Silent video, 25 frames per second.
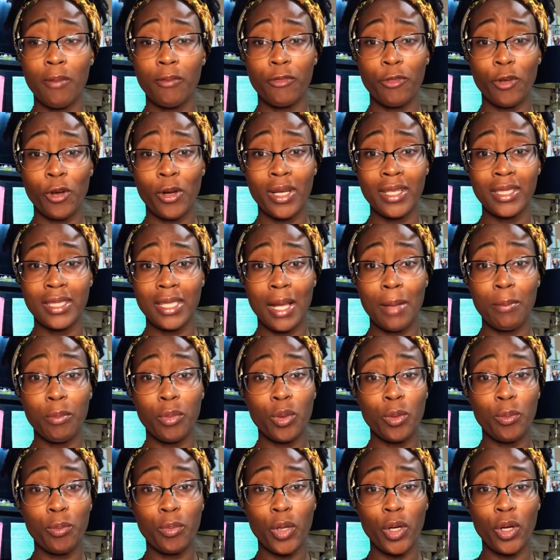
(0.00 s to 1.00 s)
for
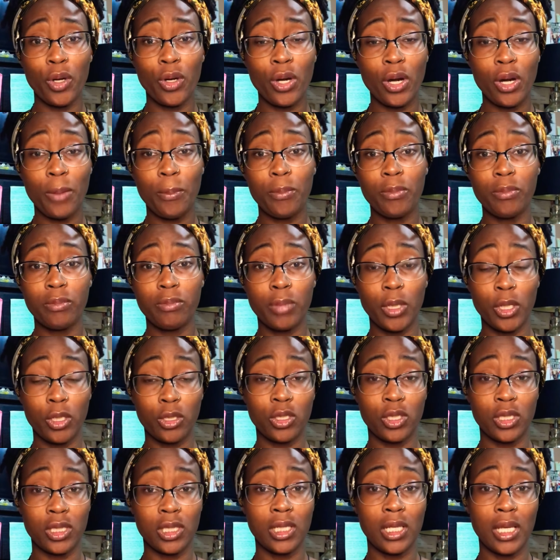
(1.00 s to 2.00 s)
example, per
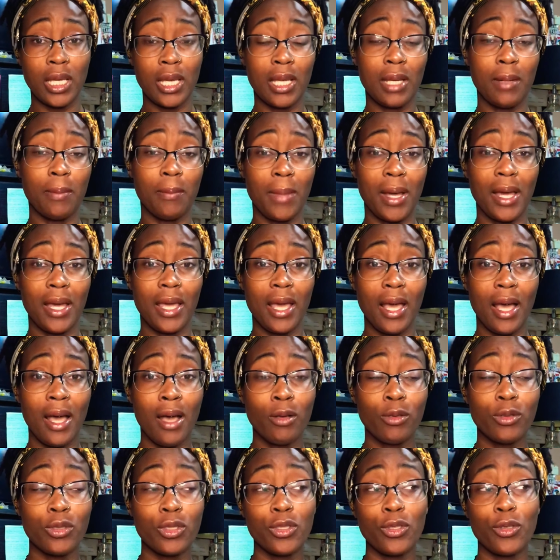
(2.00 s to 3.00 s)
person in my
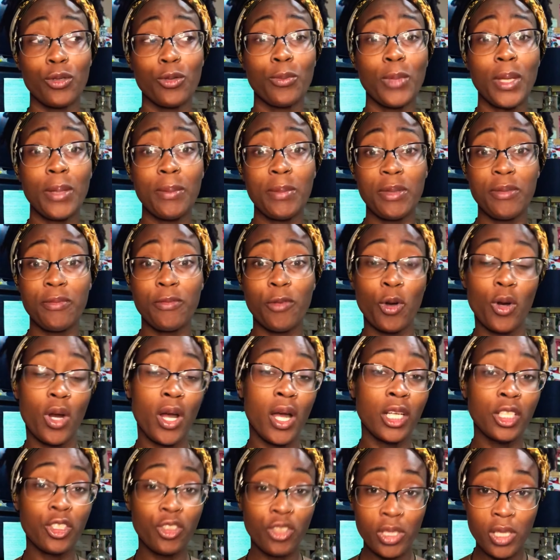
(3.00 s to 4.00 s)
house. So maybe
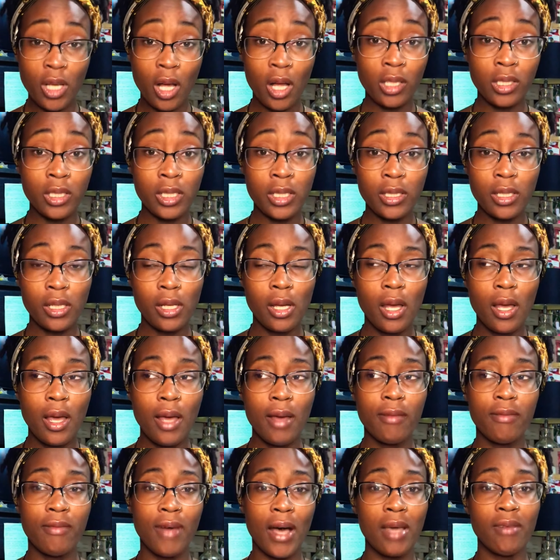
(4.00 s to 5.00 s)
$400,
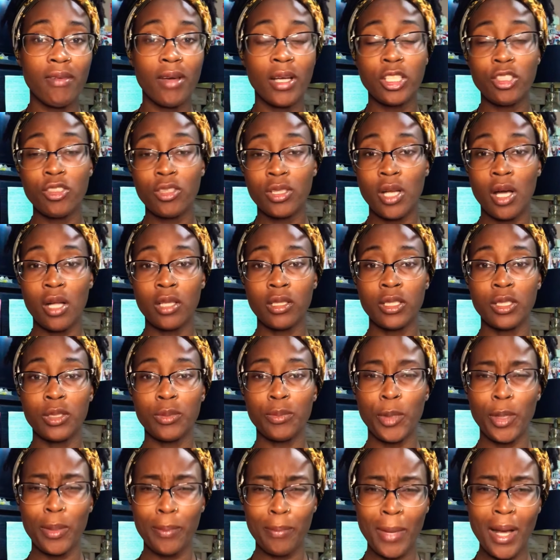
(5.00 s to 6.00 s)
$500
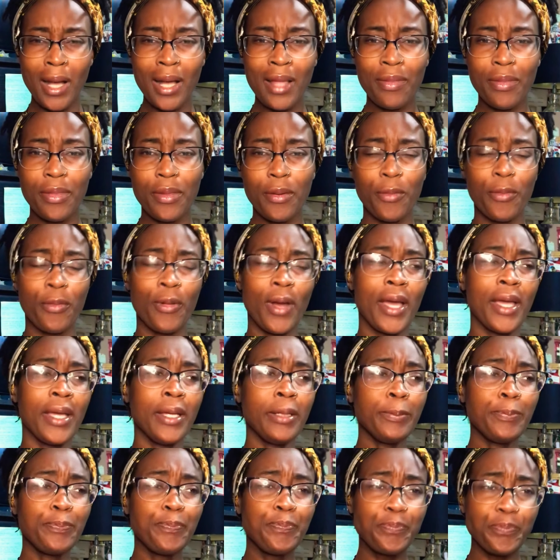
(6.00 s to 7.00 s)
per month,
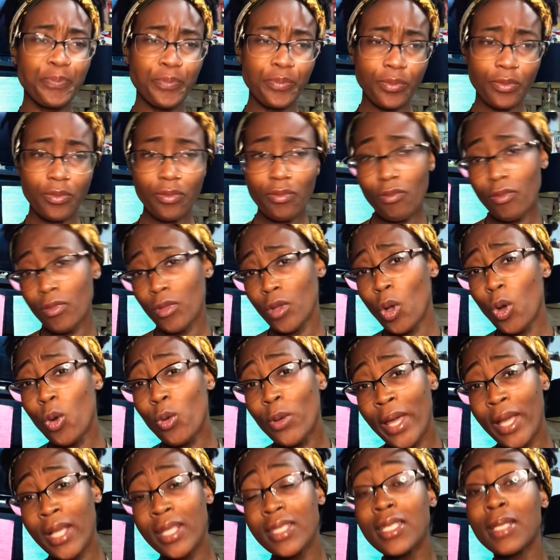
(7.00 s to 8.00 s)
right?
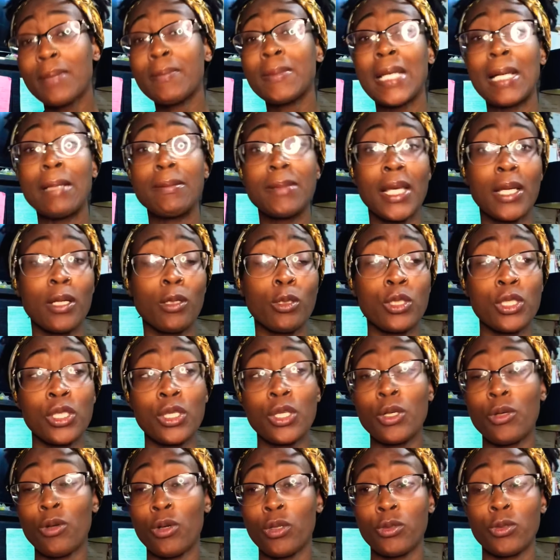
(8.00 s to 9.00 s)
Okay, sometimes I go to
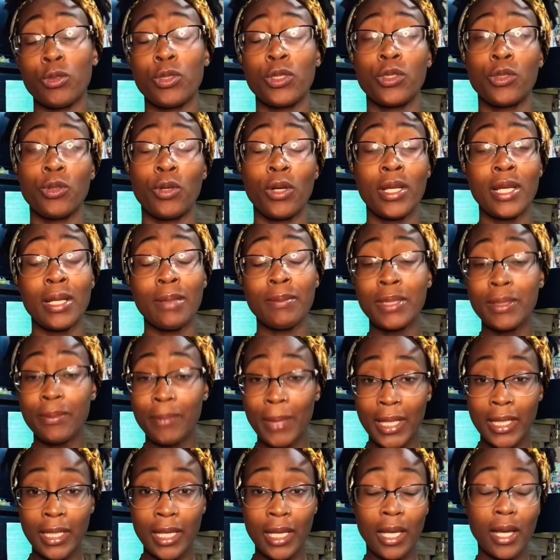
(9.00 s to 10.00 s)
the grocery store and I'm
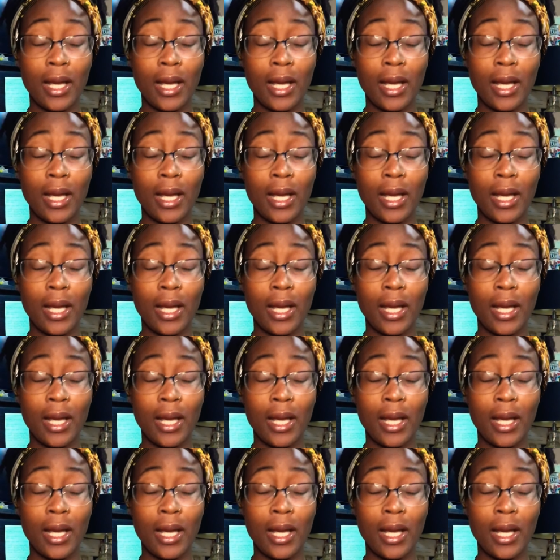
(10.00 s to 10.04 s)
spending